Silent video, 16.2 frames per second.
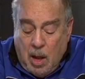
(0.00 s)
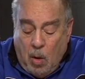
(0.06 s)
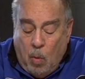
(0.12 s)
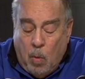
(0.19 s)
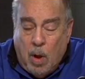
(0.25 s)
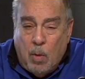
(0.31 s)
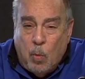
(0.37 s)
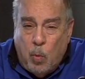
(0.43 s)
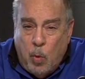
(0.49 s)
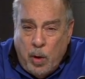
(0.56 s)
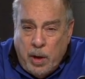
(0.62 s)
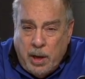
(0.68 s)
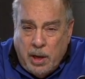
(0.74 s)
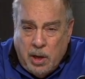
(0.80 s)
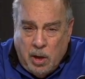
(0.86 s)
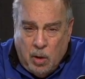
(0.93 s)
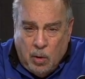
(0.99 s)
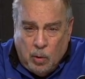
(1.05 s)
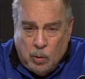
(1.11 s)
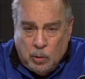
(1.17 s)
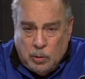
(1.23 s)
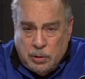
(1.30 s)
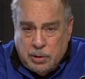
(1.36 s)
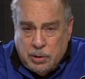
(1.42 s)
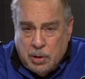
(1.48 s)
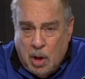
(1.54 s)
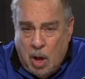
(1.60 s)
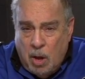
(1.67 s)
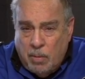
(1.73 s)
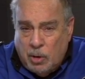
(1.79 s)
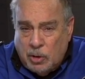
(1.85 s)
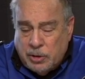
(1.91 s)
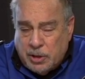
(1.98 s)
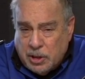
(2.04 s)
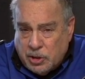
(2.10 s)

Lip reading: What we use almost